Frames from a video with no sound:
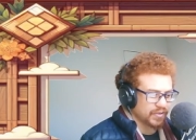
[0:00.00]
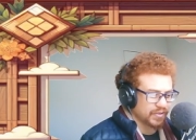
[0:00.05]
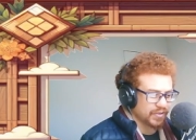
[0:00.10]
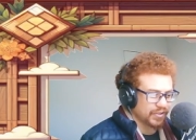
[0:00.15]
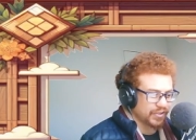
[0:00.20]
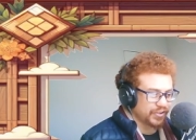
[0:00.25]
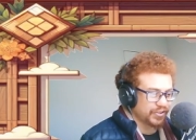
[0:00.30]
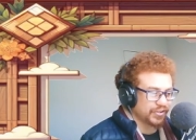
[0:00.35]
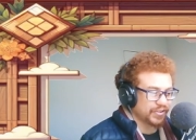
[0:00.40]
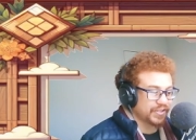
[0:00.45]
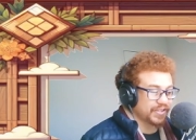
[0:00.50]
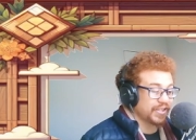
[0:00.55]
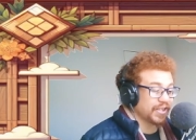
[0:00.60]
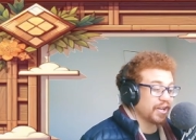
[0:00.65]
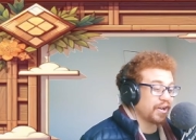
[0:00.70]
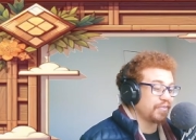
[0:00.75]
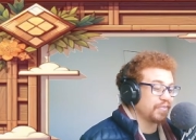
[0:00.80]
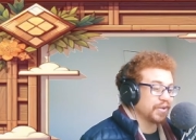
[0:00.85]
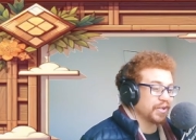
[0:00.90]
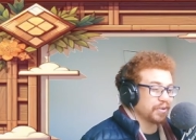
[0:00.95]
should see
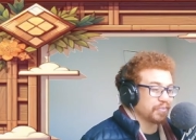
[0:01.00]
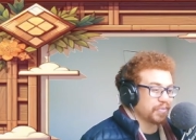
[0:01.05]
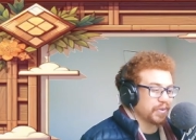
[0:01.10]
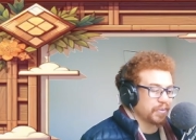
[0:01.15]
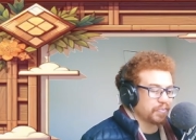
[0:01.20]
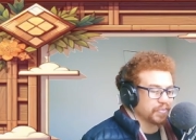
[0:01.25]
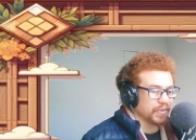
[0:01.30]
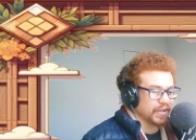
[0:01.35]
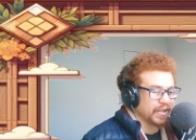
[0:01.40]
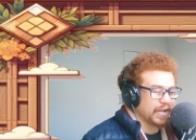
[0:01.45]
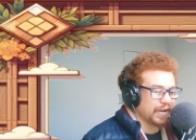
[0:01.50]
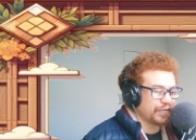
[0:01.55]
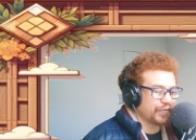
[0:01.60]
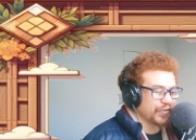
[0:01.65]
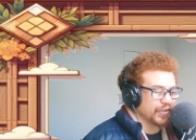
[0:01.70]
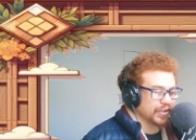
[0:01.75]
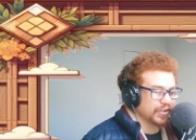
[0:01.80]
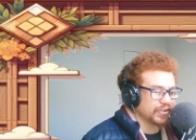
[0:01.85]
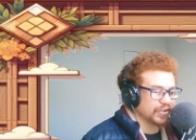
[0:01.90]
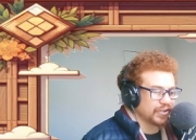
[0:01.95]
how many people left
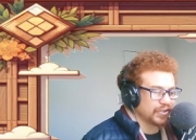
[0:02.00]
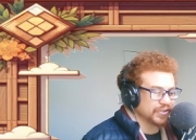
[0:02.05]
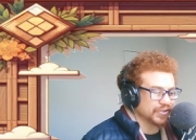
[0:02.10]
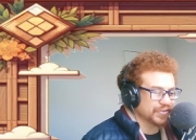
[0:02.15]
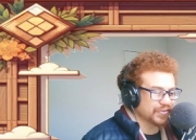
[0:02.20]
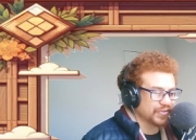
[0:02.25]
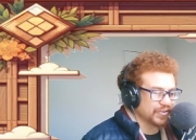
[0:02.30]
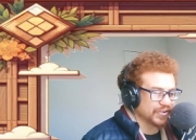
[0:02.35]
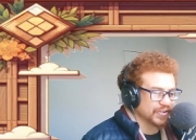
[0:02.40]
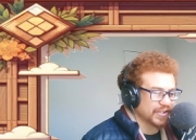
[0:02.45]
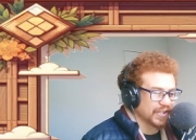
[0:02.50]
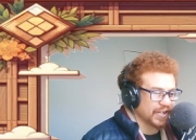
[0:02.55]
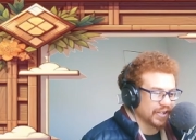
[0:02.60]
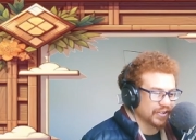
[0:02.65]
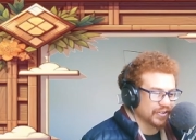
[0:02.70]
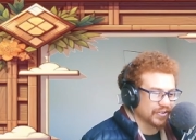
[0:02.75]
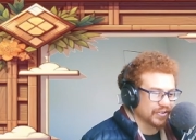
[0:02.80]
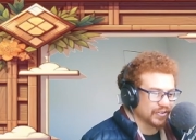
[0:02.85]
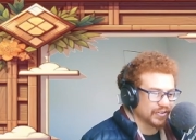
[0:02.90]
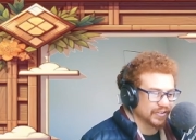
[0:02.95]
the task force
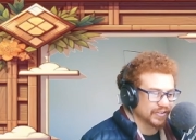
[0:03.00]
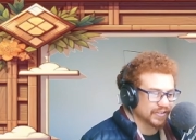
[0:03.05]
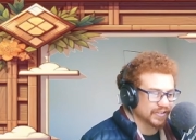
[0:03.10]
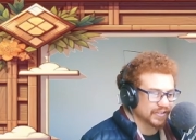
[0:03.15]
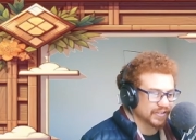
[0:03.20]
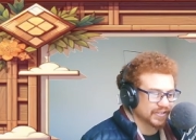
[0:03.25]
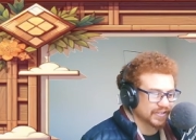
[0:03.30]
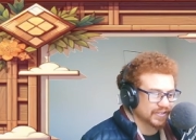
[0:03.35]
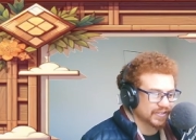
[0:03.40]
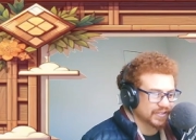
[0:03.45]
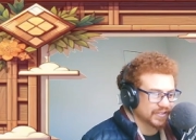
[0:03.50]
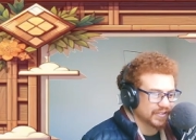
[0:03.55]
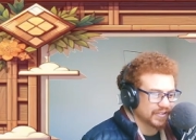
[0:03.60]
headquarters.